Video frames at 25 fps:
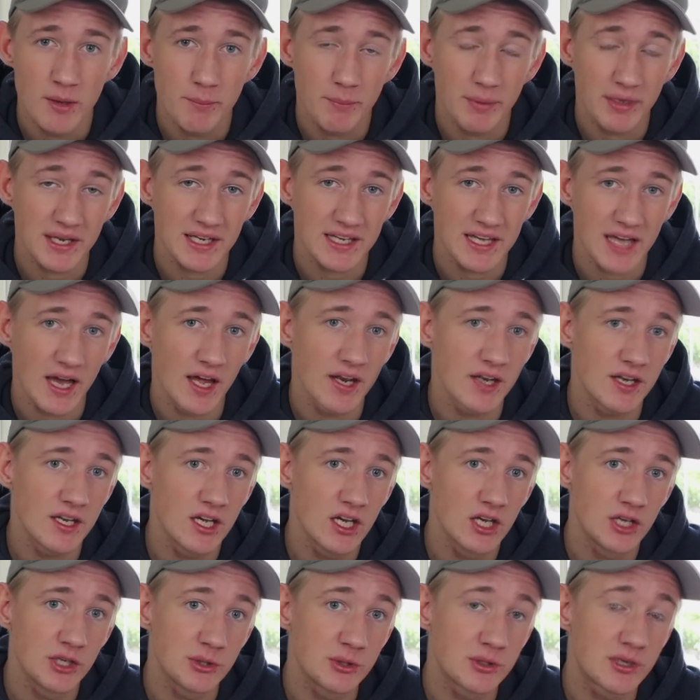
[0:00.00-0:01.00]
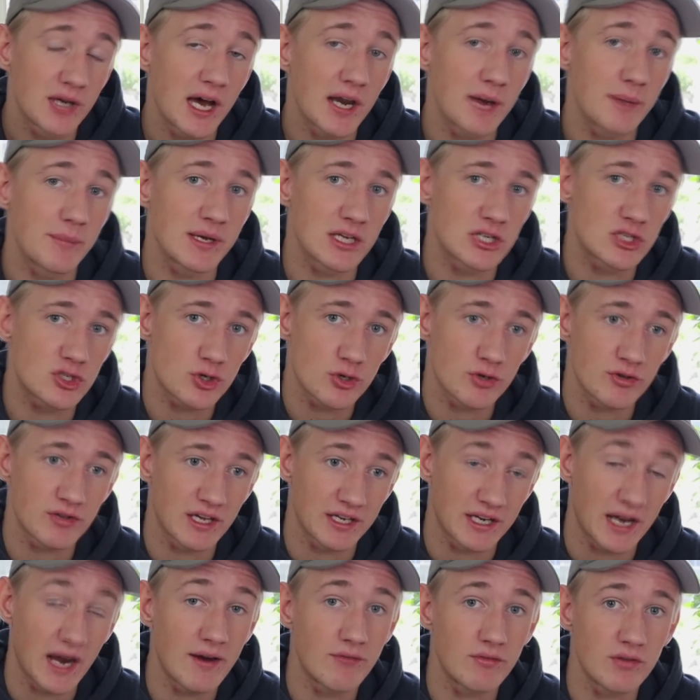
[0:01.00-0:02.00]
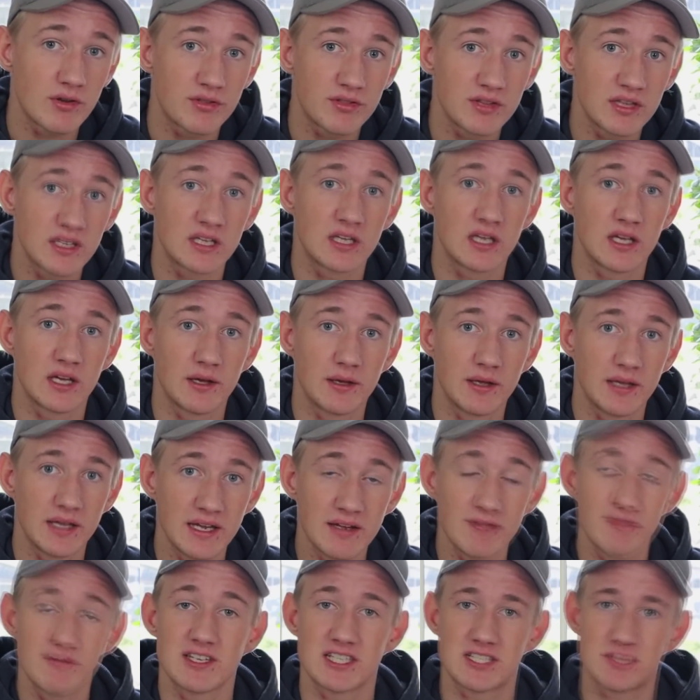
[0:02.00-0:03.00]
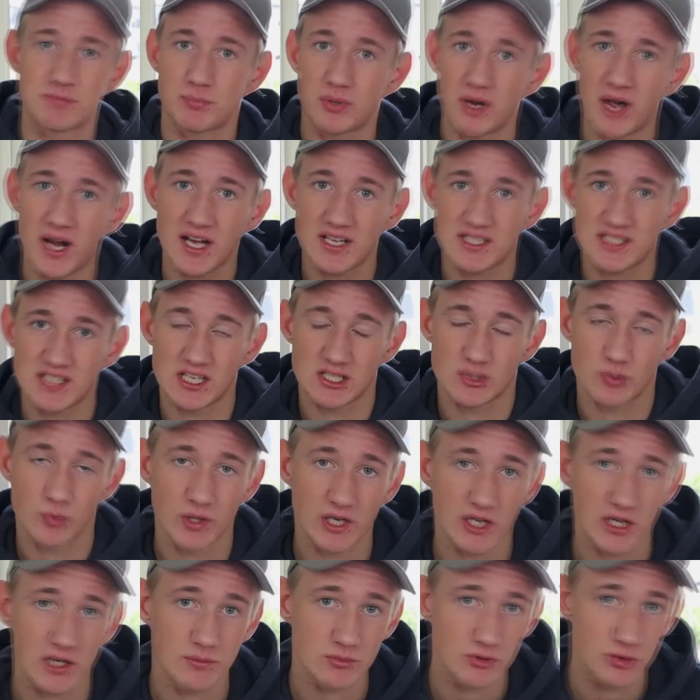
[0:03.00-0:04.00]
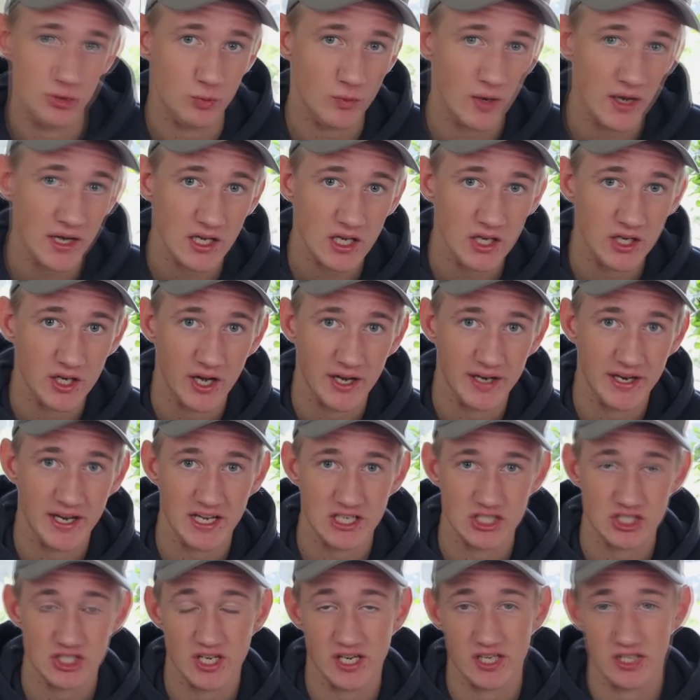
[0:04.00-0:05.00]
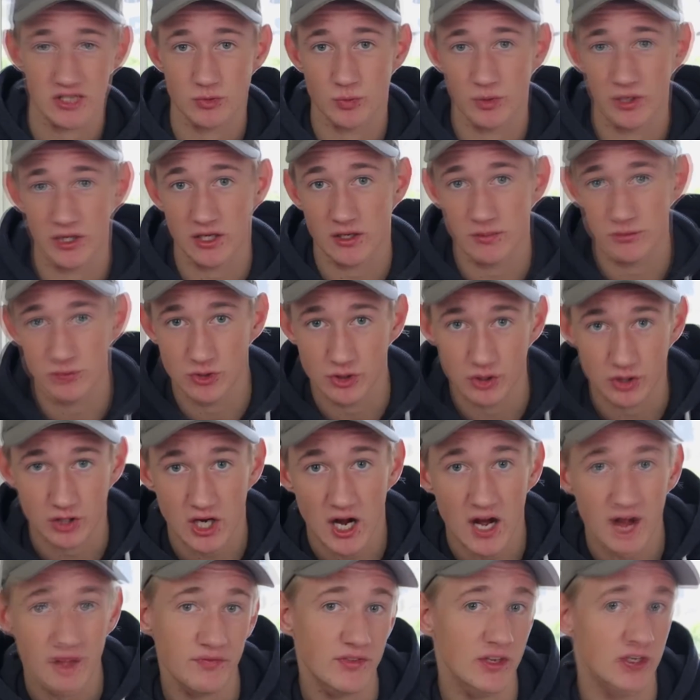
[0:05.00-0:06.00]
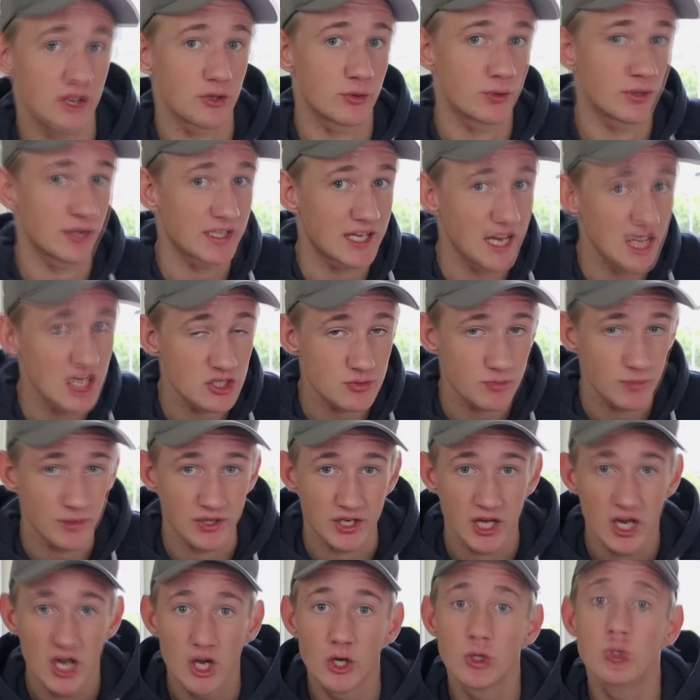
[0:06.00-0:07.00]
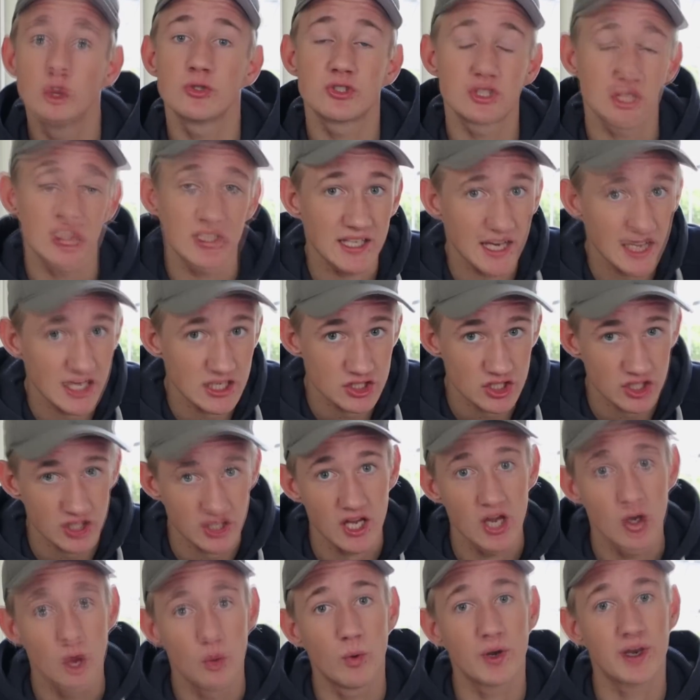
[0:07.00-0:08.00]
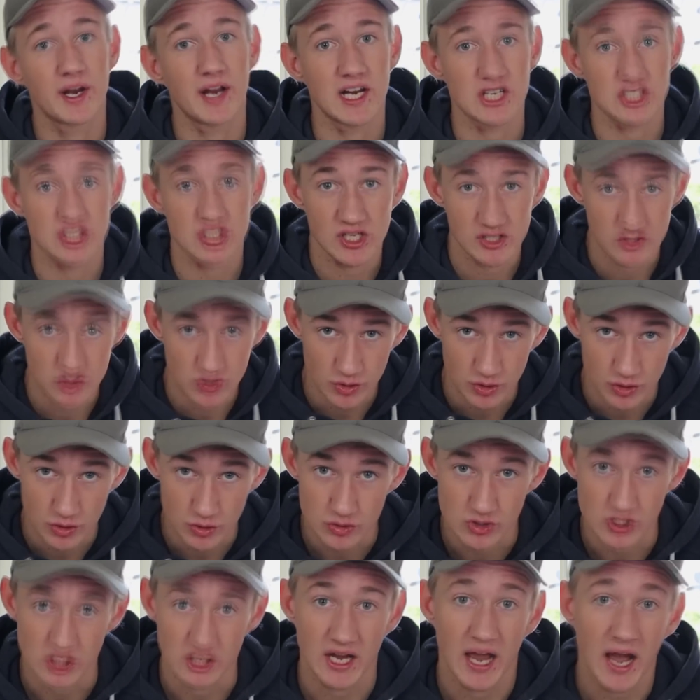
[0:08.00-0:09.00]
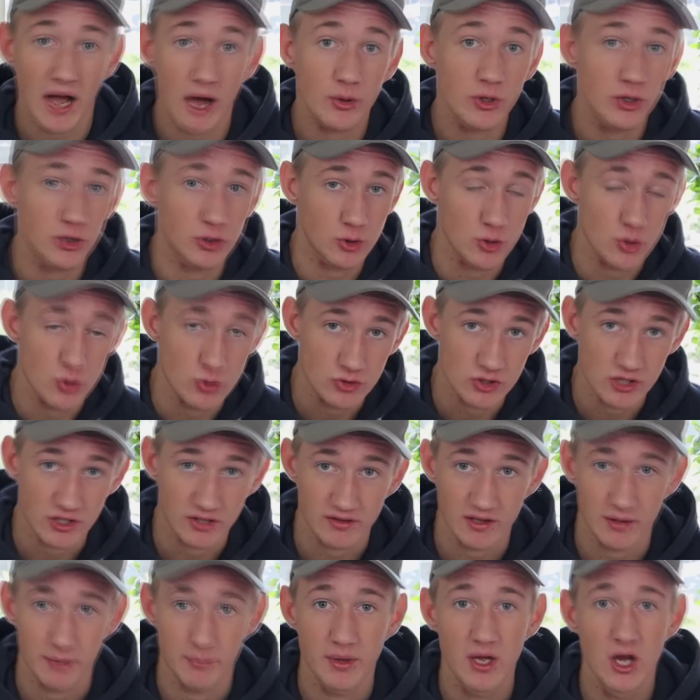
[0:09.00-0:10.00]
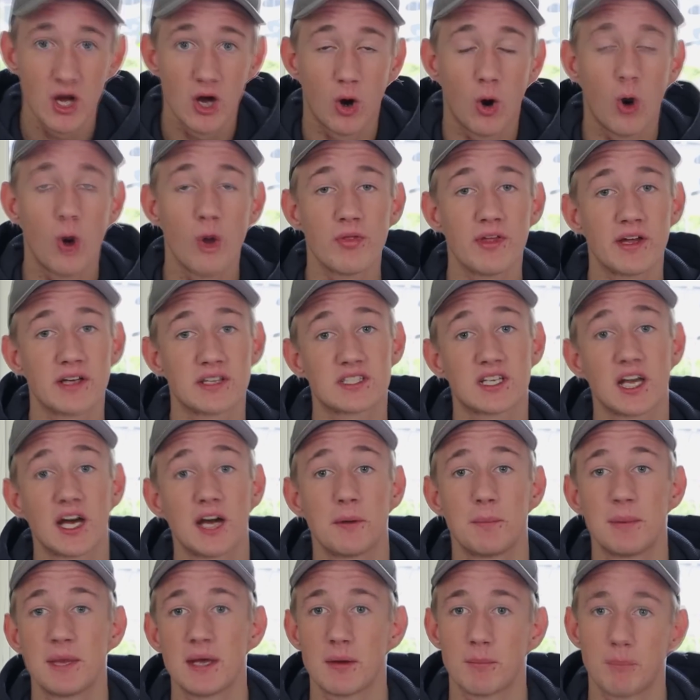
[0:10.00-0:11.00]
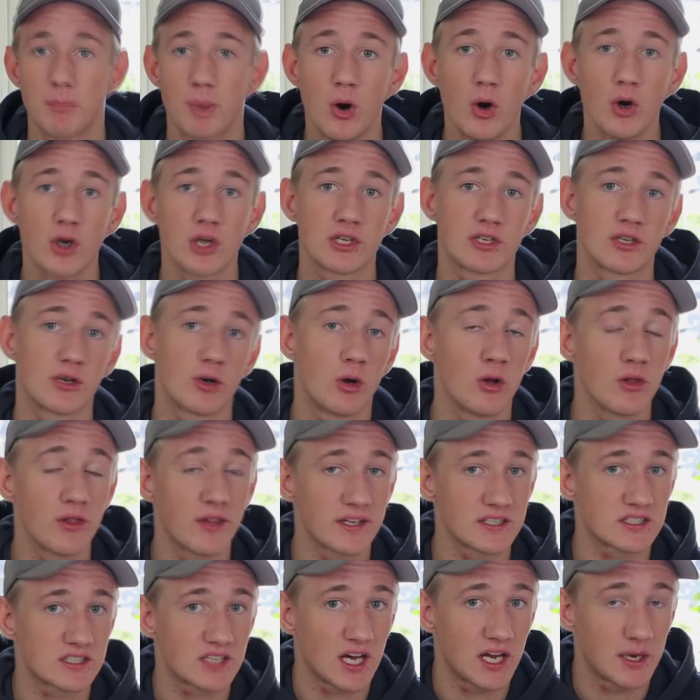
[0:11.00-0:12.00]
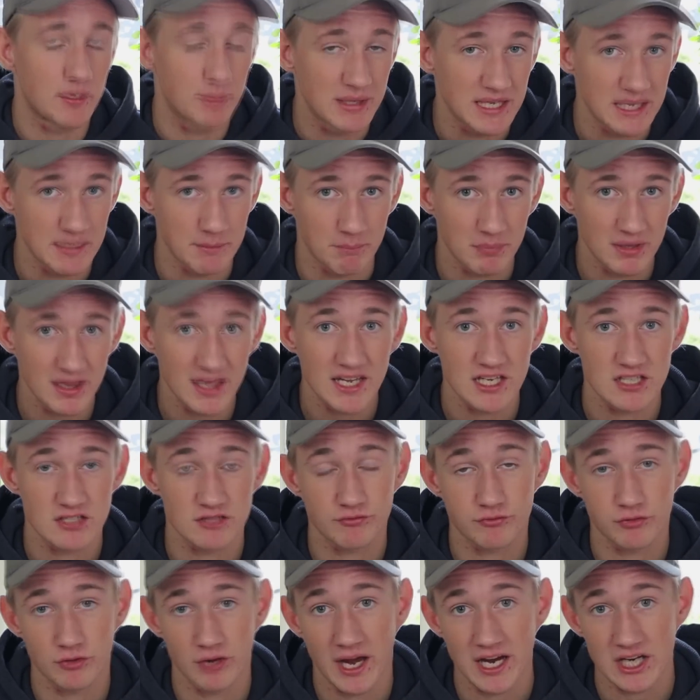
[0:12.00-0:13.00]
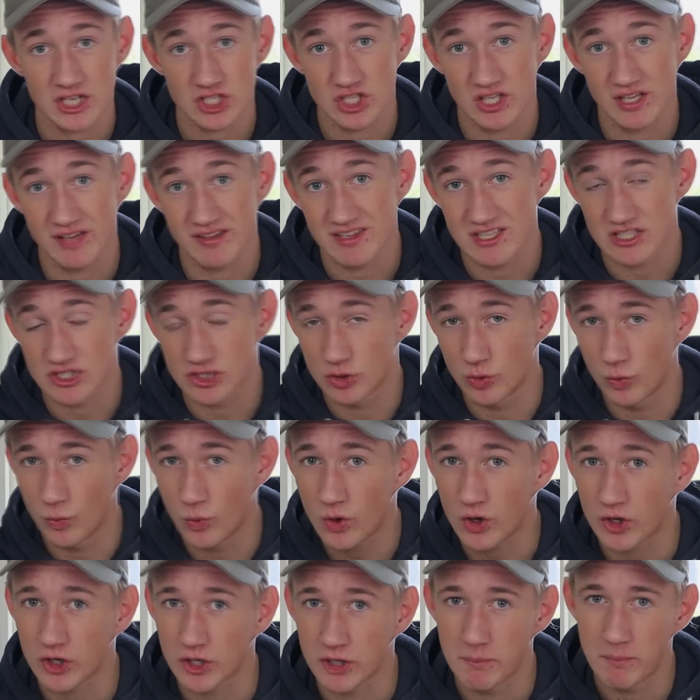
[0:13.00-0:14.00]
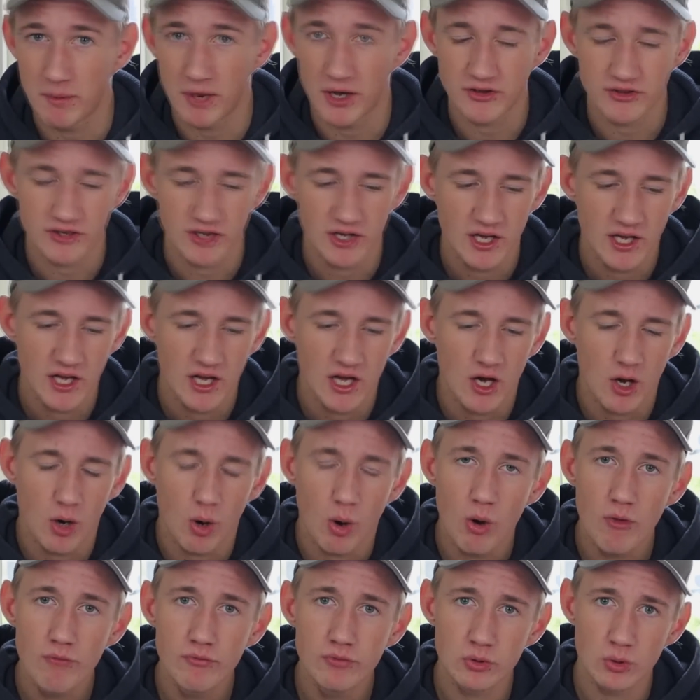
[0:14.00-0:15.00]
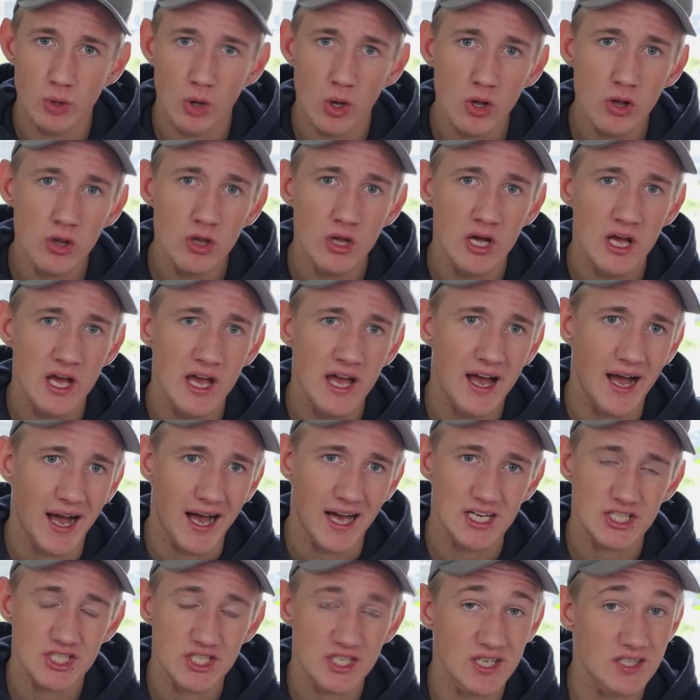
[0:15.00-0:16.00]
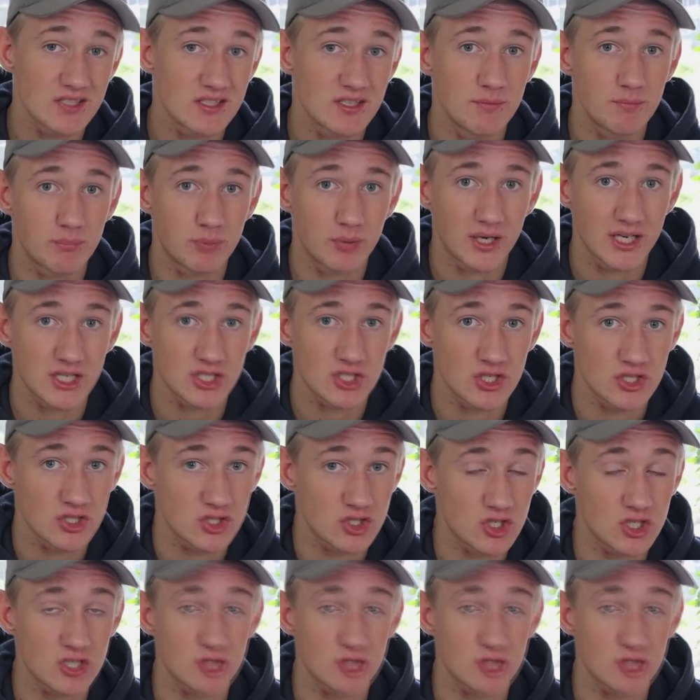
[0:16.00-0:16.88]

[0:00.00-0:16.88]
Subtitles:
But again, you gotta make sure that everything in this process, when it comes to ranking on hashtags, when it comes to your content, your engagement, who's engaging, what hashtags you're using, how you're using them, all that's gotta be on point, all that's gotta be in place for actually this to work. But overall, hashtags impressions